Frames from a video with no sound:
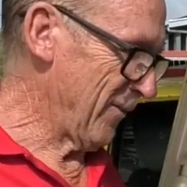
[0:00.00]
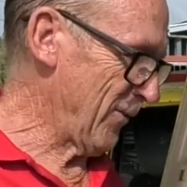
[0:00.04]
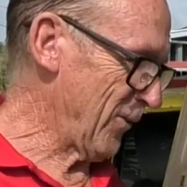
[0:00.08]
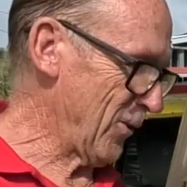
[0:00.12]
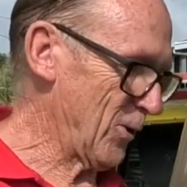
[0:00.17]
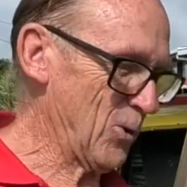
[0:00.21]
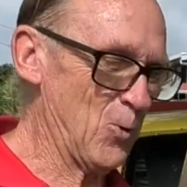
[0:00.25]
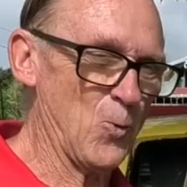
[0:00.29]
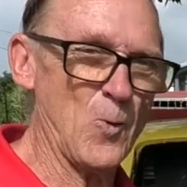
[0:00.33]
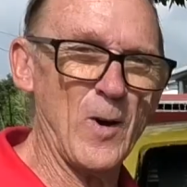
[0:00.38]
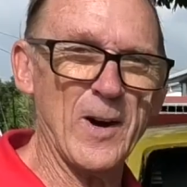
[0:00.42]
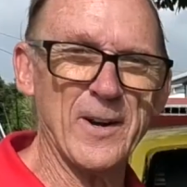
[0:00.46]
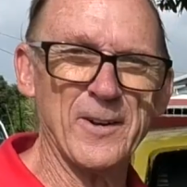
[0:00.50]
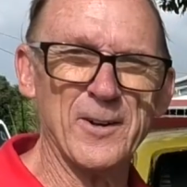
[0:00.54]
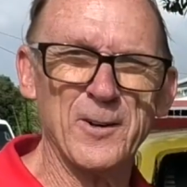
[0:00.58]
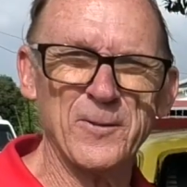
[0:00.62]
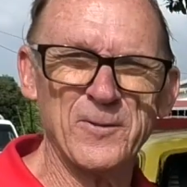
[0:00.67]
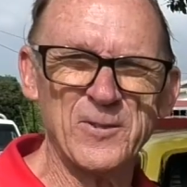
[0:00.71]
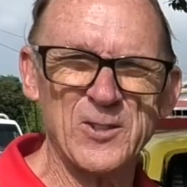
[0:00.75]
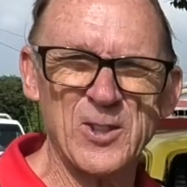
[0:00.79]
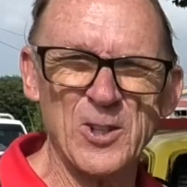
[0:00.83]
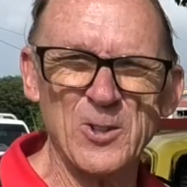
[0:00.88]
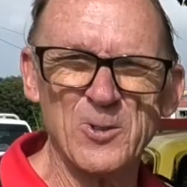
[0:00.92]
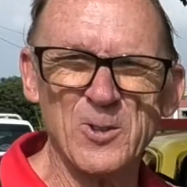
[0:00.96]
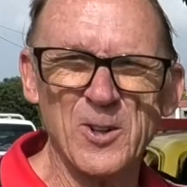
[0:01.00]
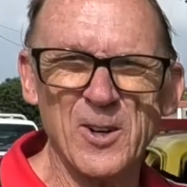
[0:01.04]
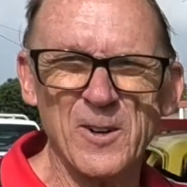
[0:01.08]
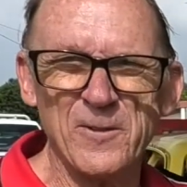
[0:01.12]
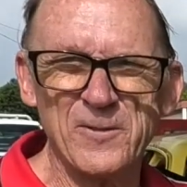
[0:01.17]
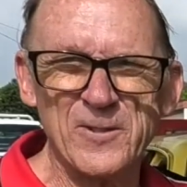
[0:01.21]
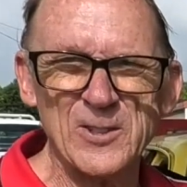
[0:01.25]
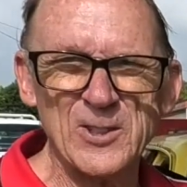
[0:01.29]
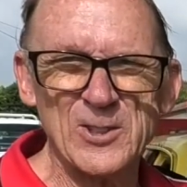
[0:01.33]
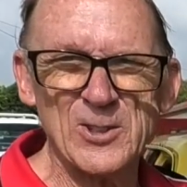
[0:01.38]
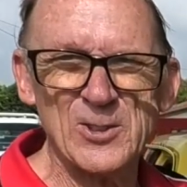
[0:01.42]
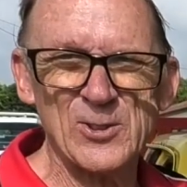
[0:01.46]
for a one-off,
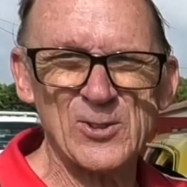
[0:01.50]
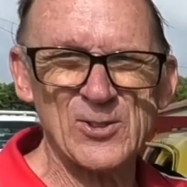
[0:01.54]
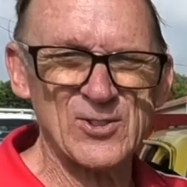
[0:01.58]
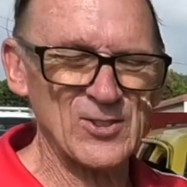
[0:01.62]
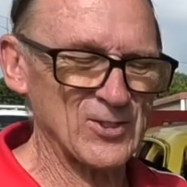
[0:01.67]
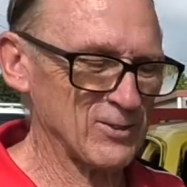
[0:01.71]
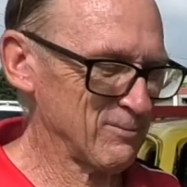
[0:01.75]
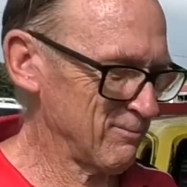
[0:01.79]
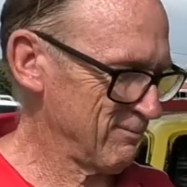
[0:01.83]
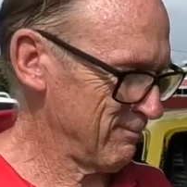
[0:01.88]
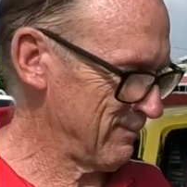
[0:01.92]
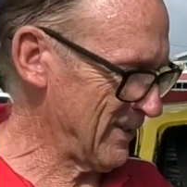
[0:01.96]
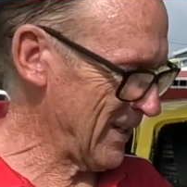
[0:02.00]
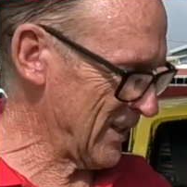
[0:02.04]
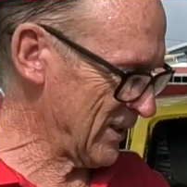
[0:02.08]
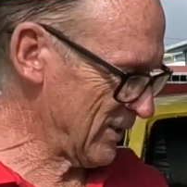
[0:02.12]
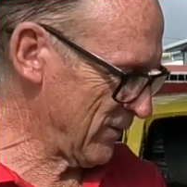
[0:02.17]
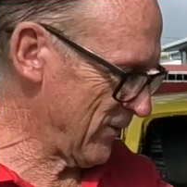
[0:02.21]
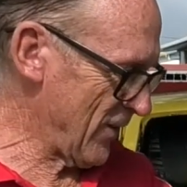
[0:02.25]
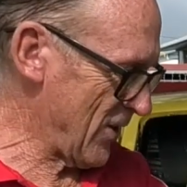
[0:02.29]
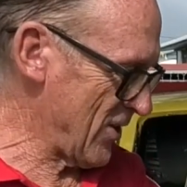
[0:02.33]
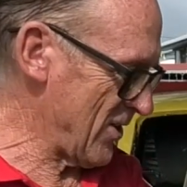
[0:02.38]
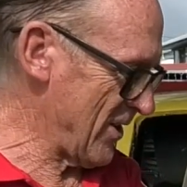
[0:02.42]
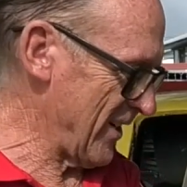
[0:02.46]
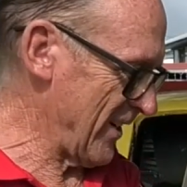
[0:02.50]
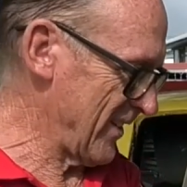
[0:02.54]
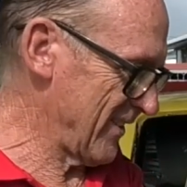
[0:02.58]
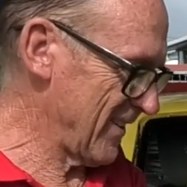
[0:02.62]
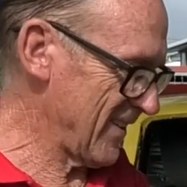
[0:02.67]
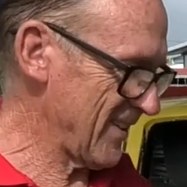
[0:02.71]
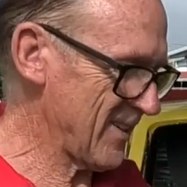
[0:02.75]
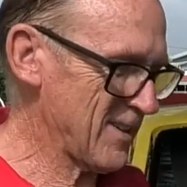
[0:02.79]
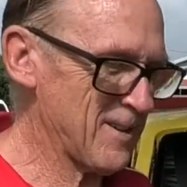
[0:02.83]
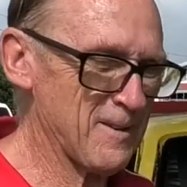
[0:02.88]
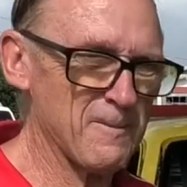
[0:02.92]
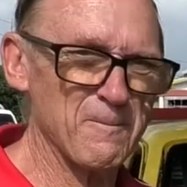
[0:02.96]
two-off use, that's fine.
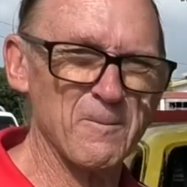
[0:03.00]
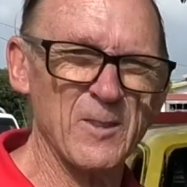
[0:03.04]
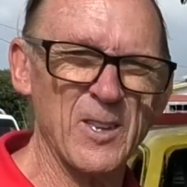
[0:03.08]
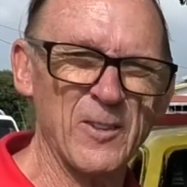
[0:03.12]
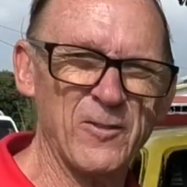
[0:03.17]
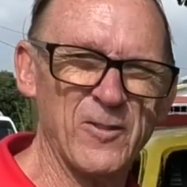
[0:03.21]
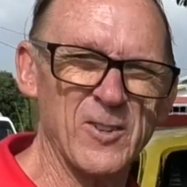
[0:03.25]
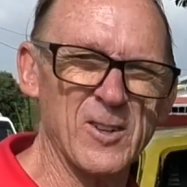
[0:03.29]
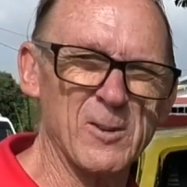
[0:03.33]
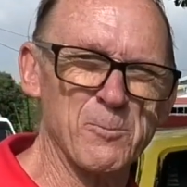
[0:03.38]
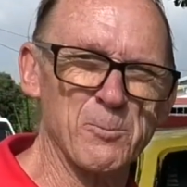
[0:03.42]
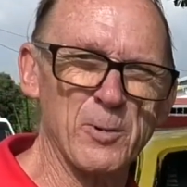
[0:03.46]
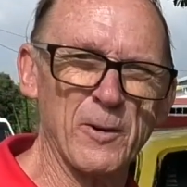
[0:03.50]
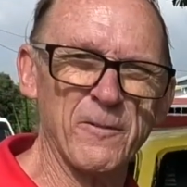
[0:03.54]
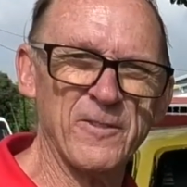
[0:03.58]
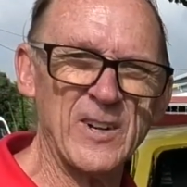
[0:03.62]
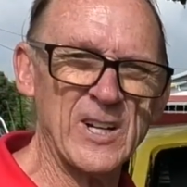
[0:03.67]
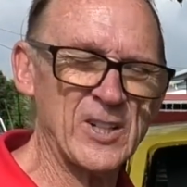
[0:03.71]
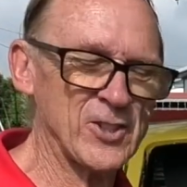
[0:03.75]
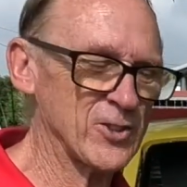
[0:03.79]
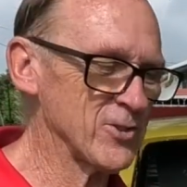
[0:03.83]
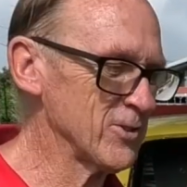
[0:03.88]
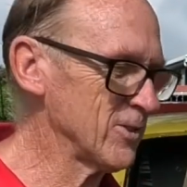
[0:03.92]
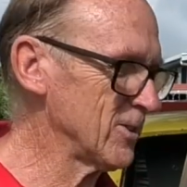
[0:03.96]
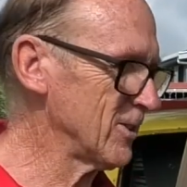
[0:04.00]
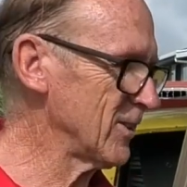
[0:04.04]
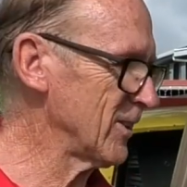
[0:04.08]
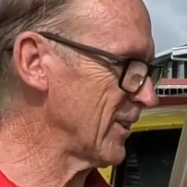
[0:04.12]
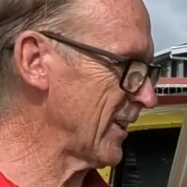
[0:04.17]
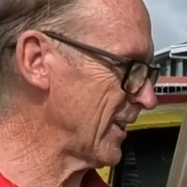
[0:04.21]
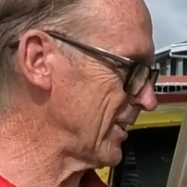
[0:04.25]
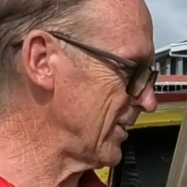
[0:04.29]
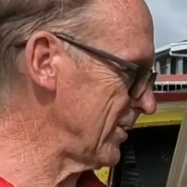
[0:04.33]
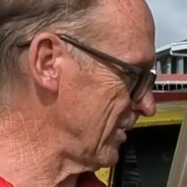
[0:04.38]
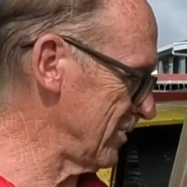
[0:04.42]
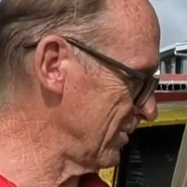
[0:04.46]
Yeah, if you're a professional,
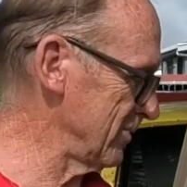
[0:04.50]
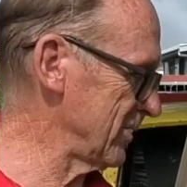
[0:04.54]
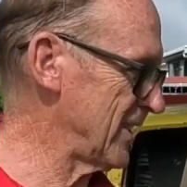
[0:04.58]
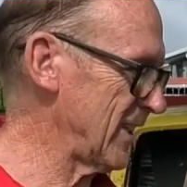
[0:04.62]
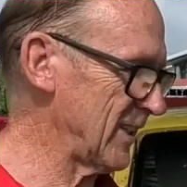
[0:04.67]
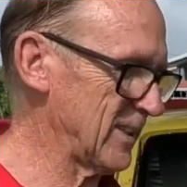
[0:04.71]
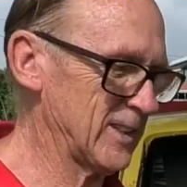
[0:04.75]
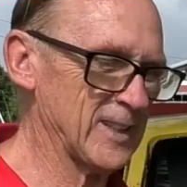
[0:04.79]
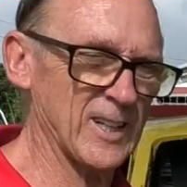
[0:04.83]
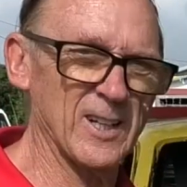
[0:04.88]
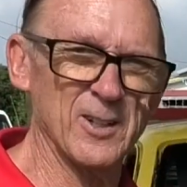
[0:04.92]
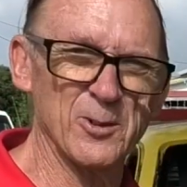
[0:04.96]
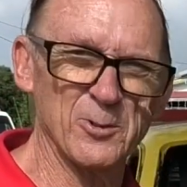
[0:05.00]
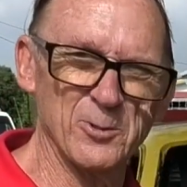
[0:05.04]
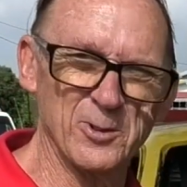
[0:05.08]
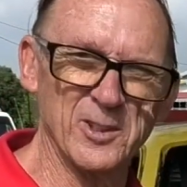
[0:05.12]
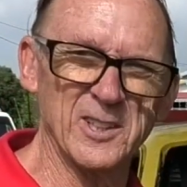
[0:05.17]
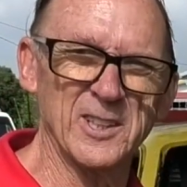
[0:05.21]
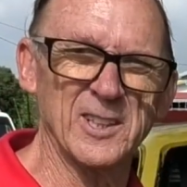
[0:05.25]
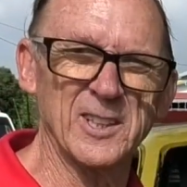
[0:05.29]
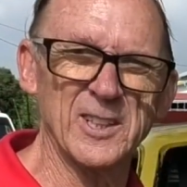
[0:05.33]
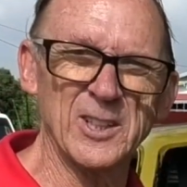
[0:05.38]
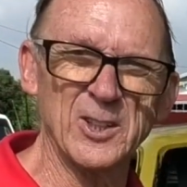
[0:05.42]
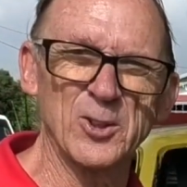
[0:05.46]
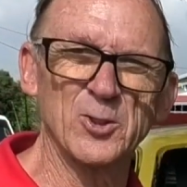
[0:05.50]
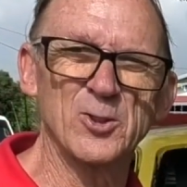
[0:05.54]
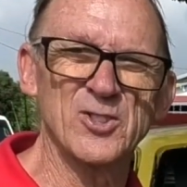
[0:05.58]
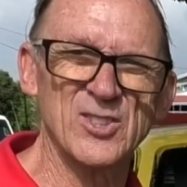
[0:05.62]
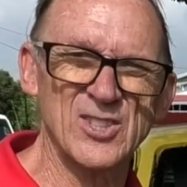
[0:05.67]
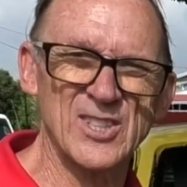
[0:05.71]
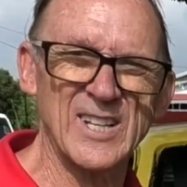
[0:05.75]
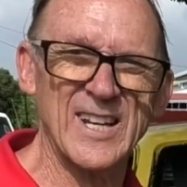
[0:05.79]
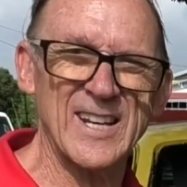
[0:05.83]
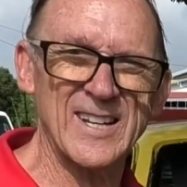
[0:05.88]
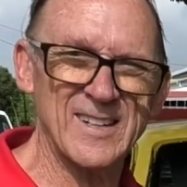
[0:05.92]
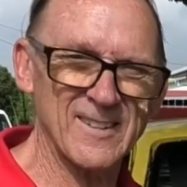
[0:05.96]
then you'd get the really good
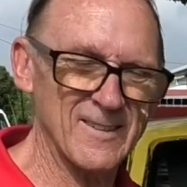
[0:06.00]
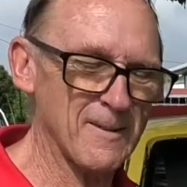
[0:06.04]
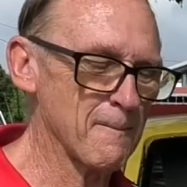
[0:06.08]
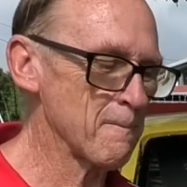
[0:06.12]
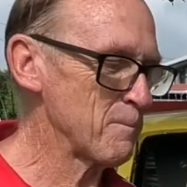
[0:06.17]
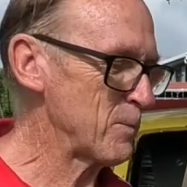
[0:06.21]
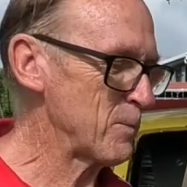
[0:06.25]
set.